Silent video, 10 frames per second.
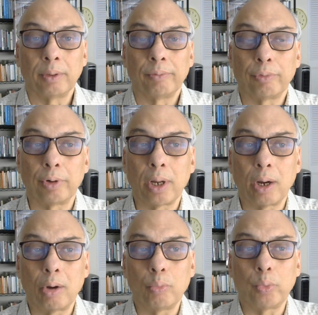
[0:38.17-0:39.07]
For
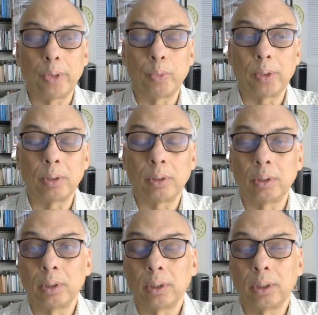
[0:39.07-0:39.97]
now, we will
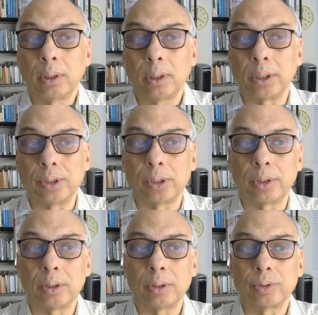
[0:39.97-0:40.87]

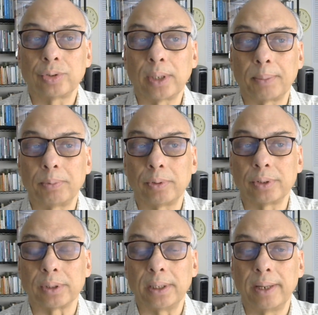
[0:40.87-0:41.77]
consider
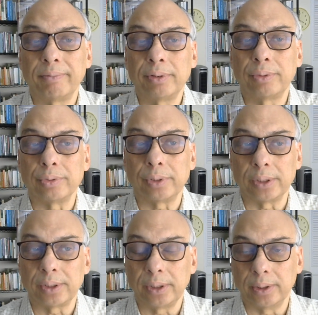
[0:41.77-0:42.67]
chapters 11 to
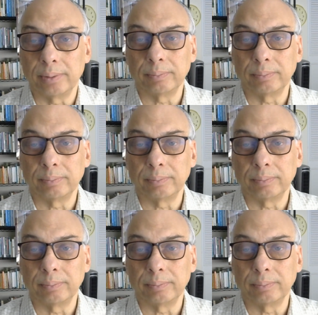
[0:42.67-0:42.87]
16.